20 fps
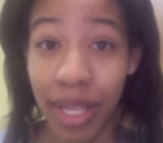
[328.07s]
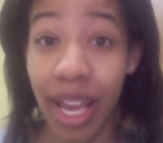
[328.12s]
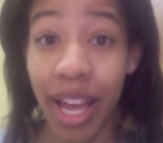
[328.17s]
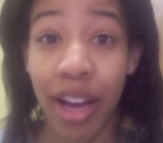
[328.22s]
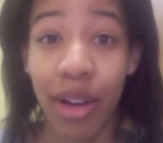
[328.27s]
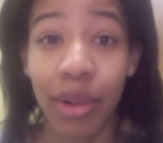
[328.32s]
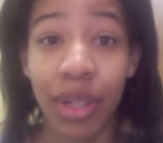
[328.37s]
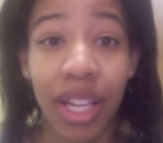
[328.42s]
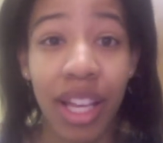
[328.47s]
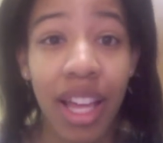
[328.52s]

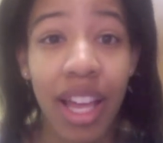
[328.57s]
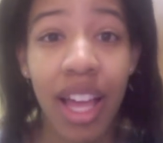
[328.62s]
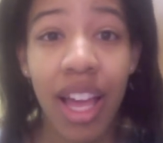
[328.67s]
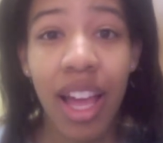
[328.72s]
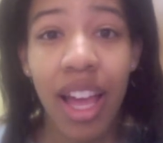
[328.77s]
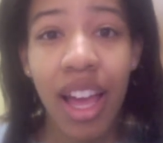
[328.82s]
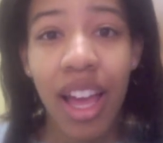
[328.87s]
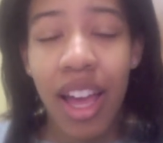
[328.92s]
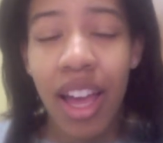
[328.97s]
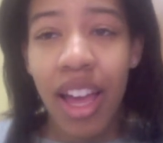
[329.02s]
out.
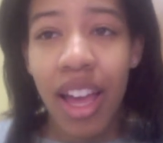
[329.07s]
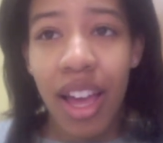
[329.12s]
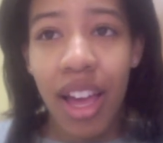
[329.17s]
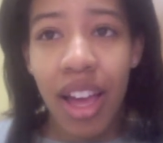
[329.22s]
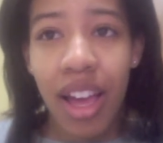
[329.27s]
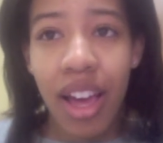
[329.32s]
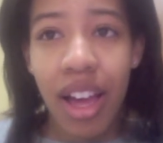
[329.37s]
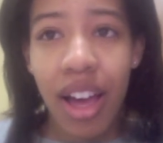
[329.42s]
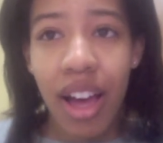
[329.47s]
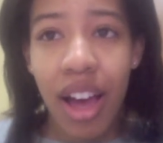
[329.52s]

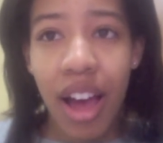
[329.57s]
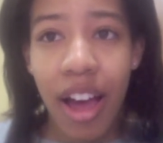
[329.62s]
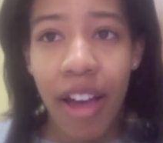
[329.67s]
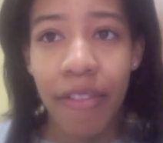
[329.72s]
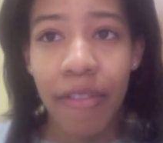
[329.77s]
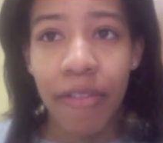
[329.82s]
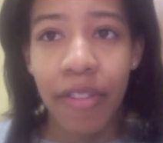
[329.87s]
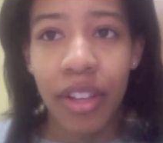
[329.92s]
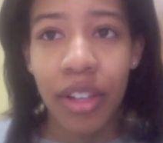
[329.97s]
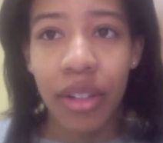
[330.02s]
I
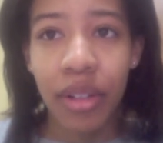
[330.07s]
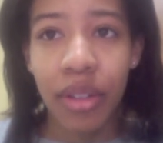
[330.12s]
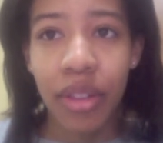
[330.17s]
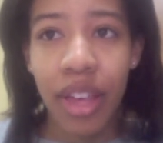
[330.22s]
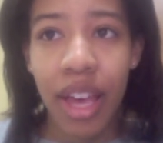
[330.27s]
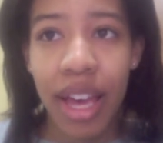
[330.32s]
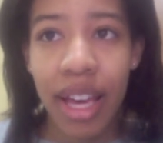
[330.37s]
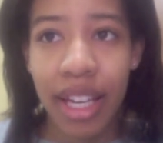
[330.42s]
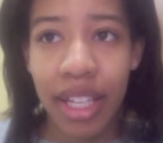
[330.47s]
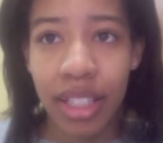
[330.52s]
feel
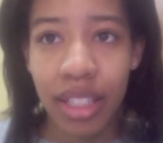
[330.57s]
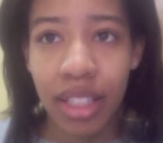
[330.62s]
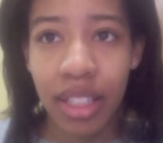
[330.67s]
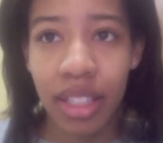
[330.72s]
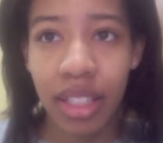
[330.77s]
that